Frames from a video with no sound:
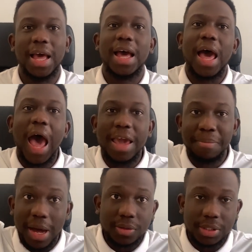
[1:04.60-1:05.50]
a high
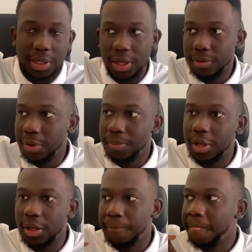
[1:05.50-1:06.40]
mountain
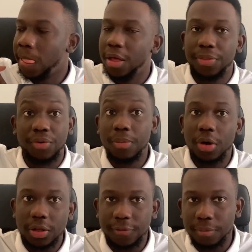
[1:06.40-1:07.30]
maybe 3
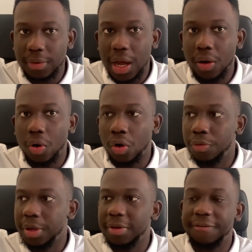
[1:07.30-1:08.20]
months from now or
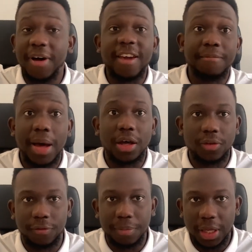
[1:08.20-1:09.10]
maybe 5 miles
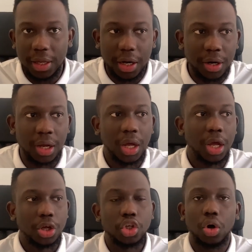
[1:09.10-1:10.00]
from here,
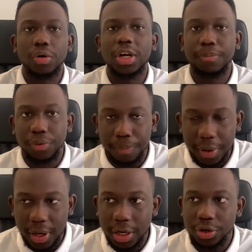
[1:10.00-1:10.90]
you're already
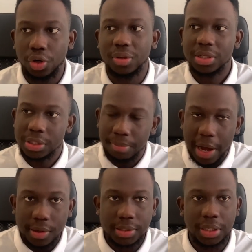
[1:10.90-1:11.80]
prepared. You know there's a
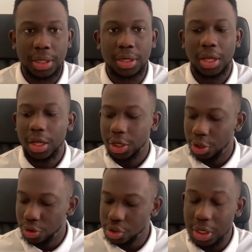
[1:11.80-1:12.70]
mountain, you
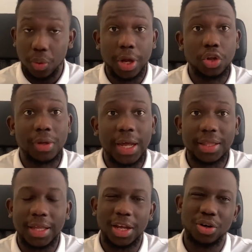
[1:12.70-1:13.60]
know, so that when you get
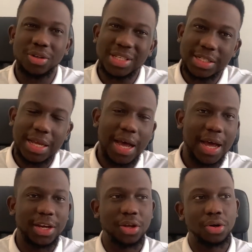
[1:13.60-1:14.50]
there, you're not
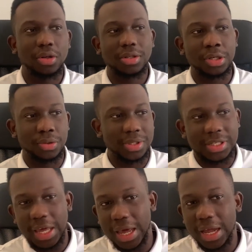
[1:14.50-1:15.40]
sad, you're not, you know,
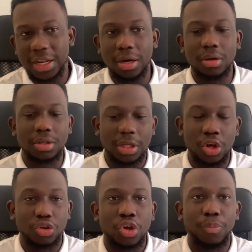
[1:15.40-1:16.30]
scared,
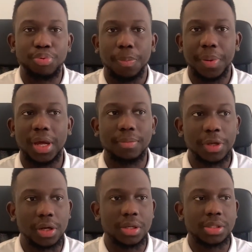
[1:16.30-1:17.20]
you're prepared.
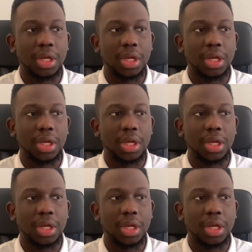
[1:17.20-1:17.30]
Because